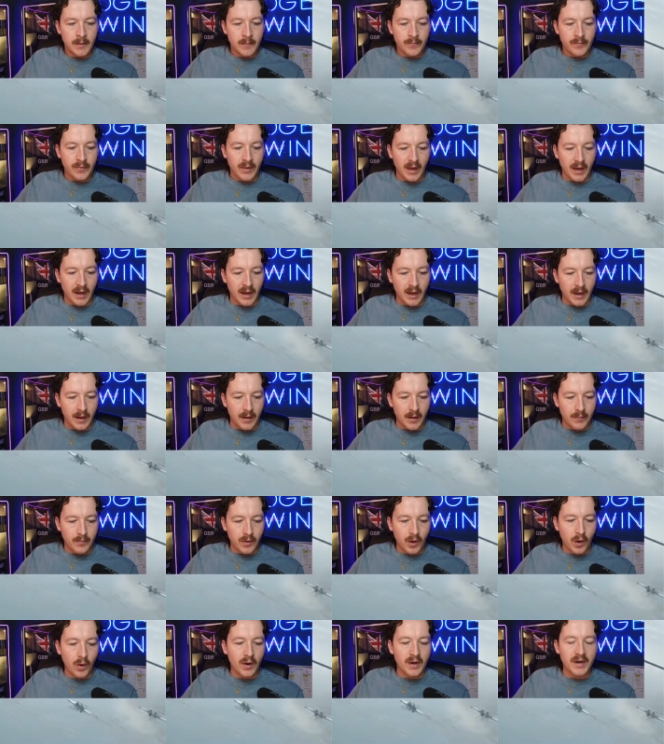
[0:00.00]

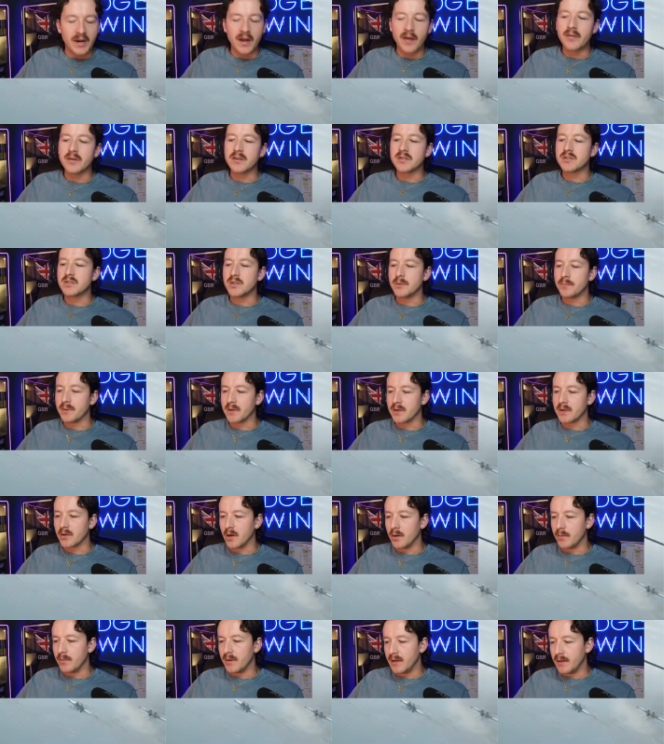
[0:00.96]
Another stupid
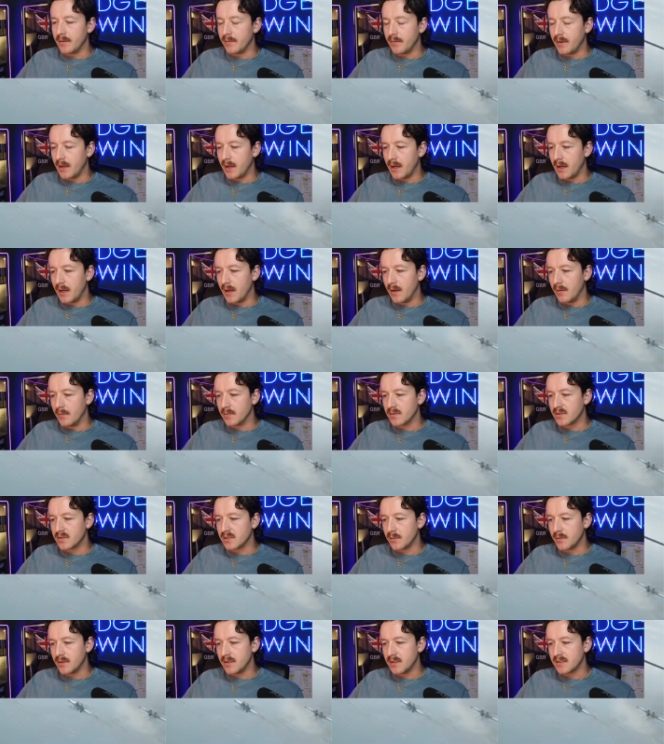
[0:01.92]
comment.
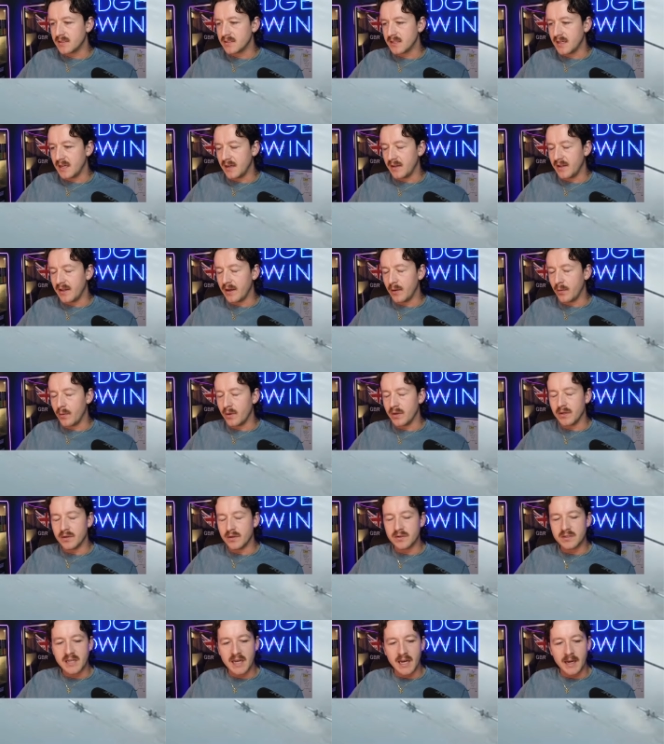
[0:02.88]
Someone said that when you
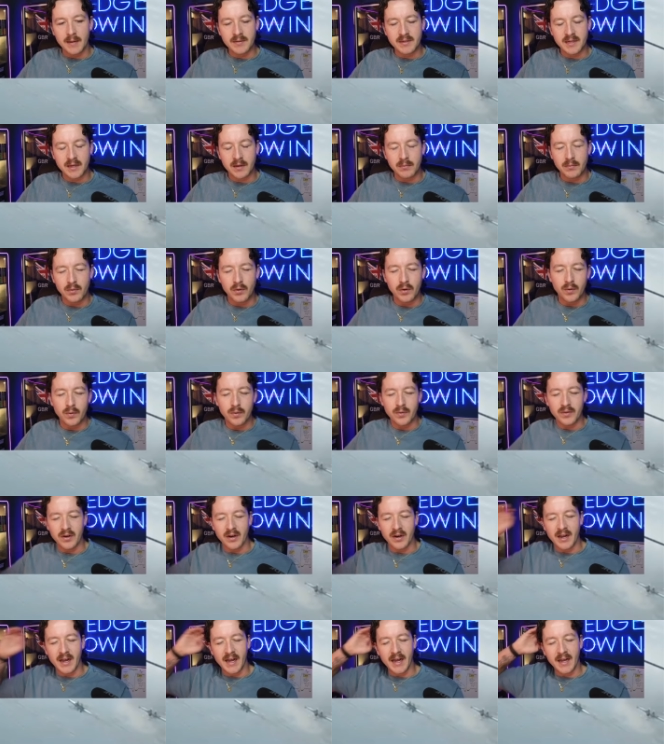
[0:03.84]
tap down more with
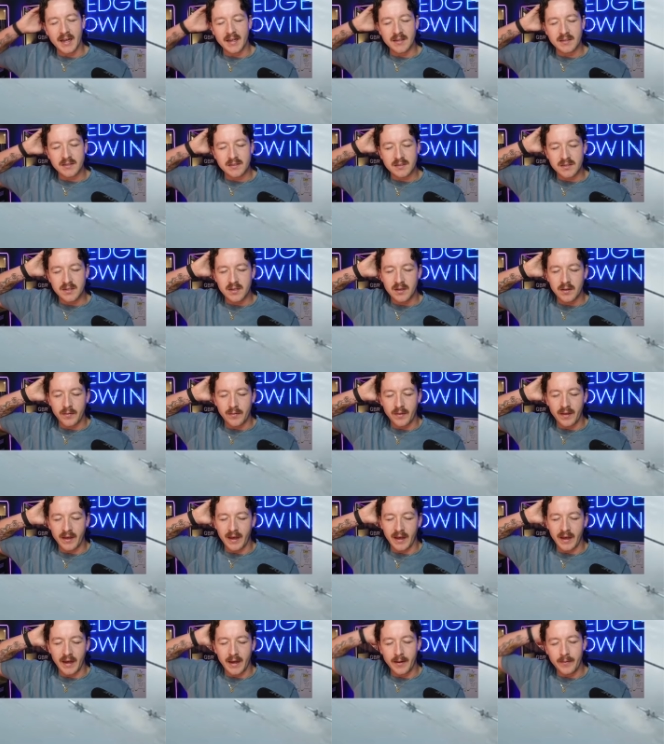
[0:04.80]
your hands,
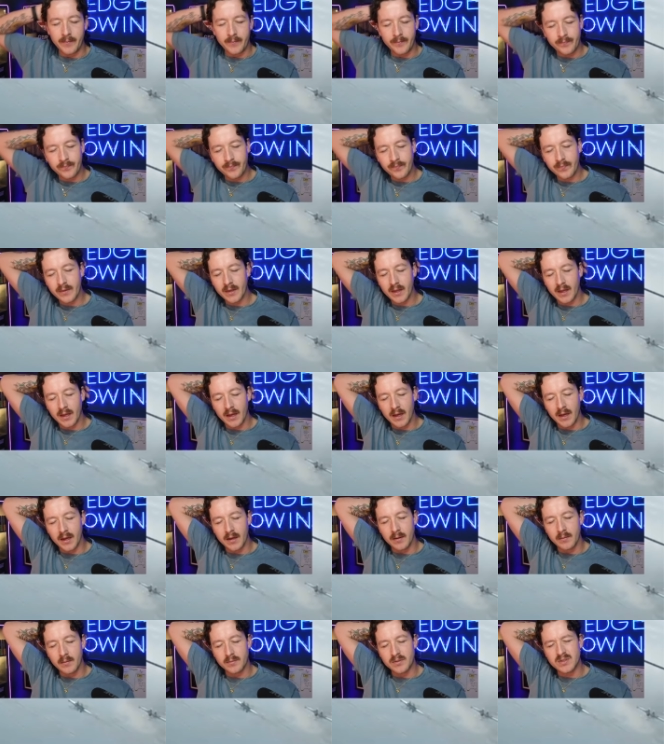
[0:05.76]
that
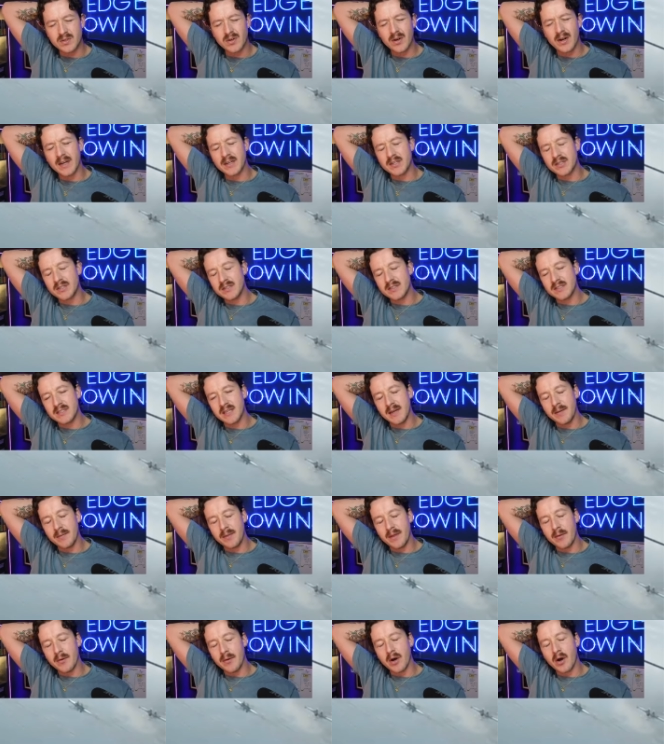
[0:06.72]
sorry, I shouldn't say
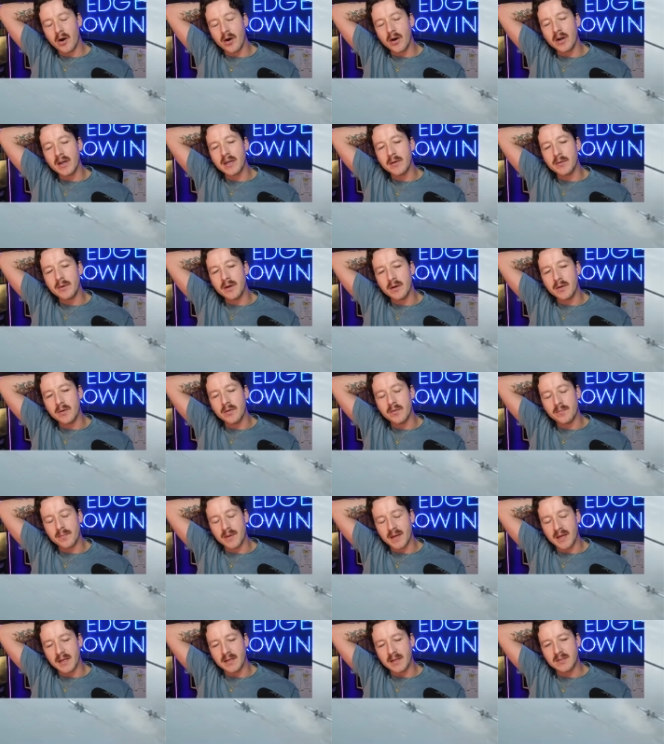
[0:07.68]
they were arguing with
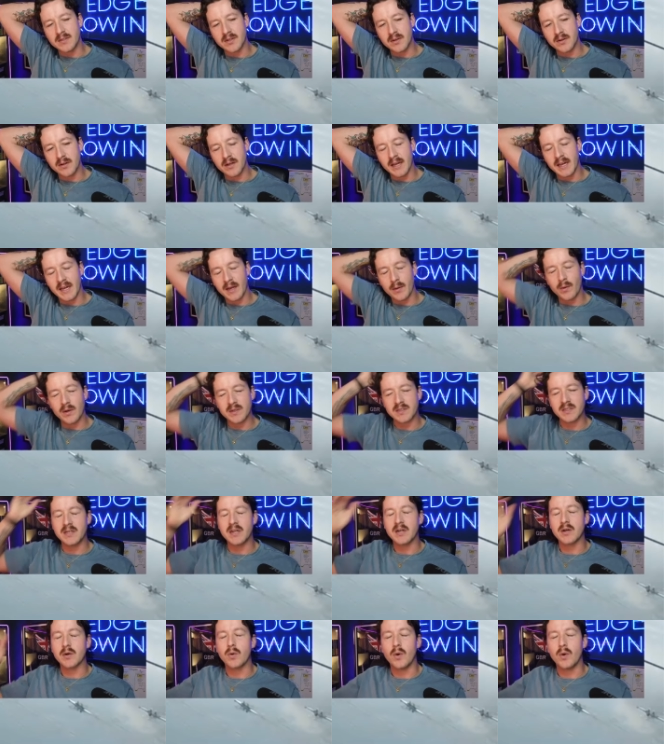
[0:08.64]
me. So like it wasn't
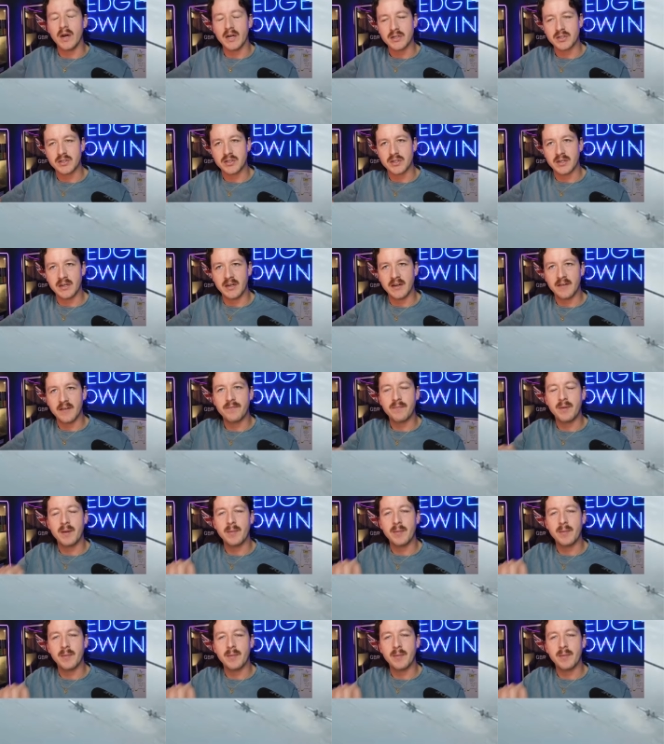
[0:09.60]
a question. If